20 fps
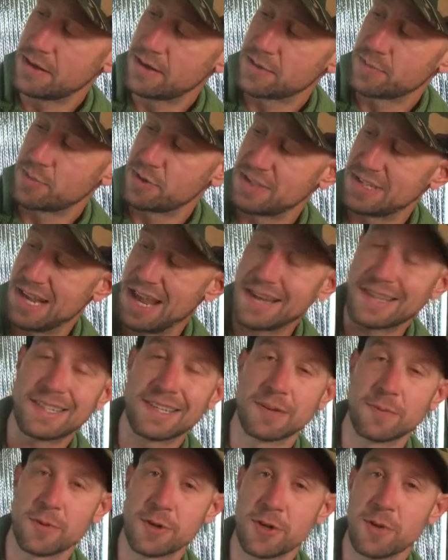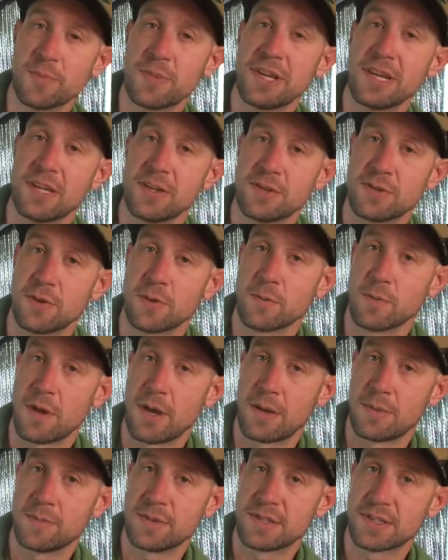is protecting where your pinky toe
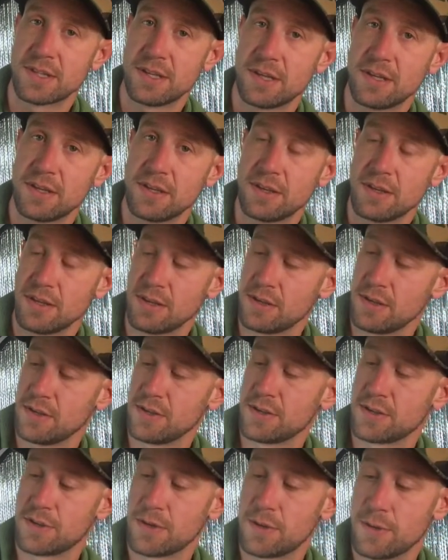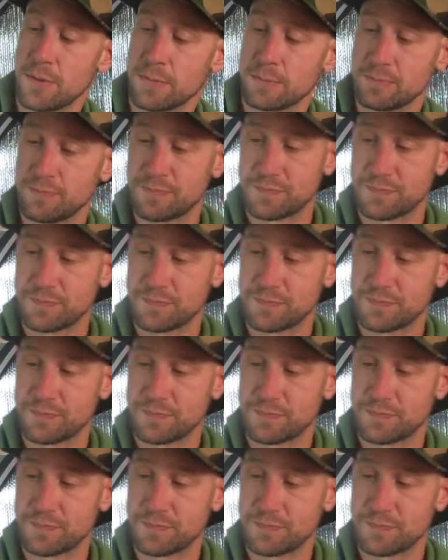rubs. So